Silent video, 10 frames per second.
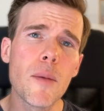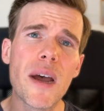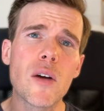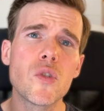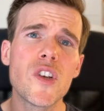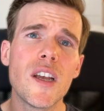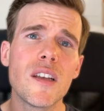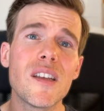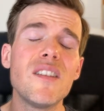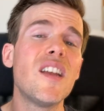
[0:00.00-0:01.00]
about
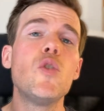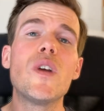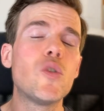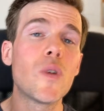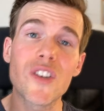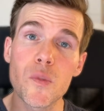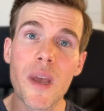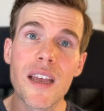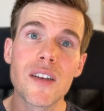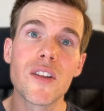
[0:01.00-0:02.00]
continuing to
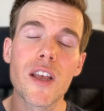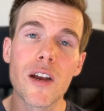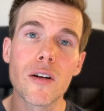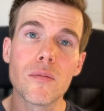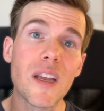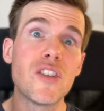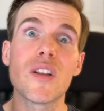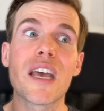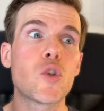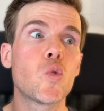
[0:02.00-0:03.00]
expand their
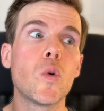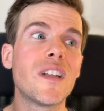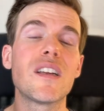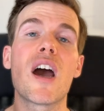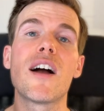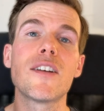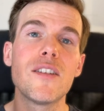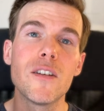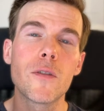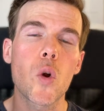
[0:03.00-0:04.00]
intellectual and
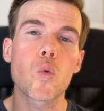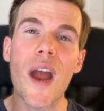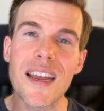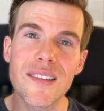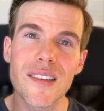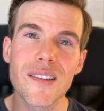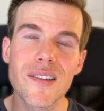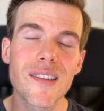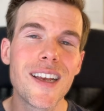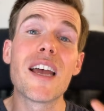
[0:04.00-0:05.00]
cognitive
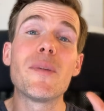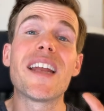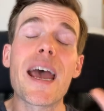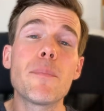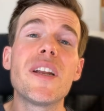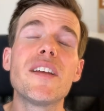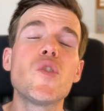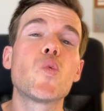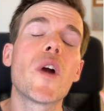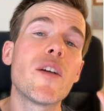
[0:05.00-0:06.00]
horizons, Climate
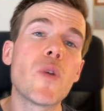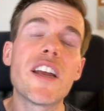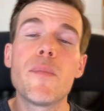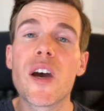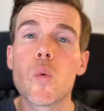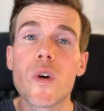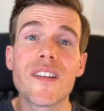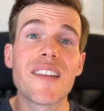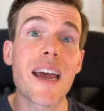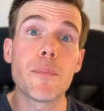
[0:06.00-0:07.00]
Happenings, where I write about what
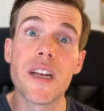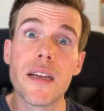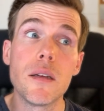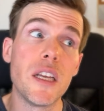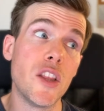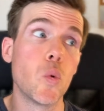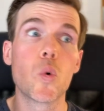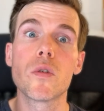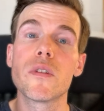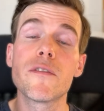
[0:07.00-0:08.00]
is happening in the
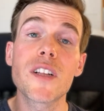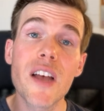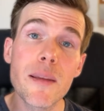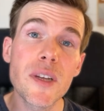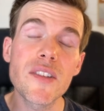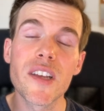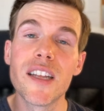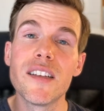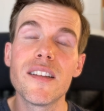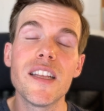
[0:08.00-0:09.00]
world of climate
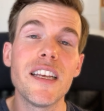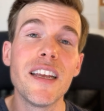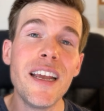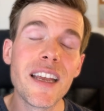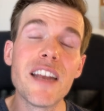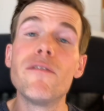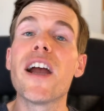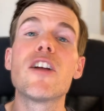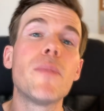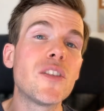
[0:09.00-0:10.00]
and the
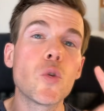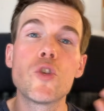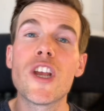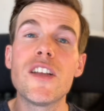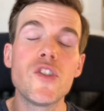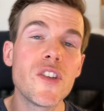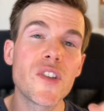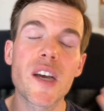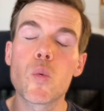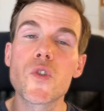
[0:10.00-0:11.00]
environmental changes
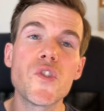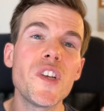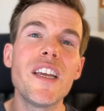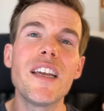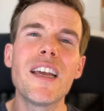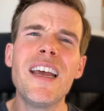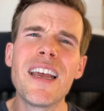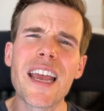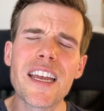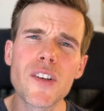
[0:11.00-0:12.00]
that we're seeing,
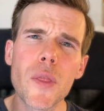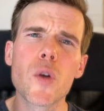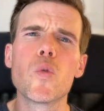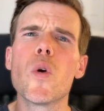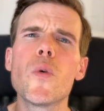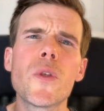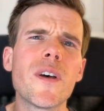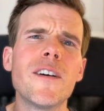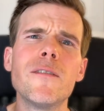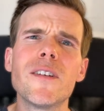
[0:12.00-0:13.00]
and the growth
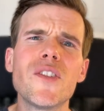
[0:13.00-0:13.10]
of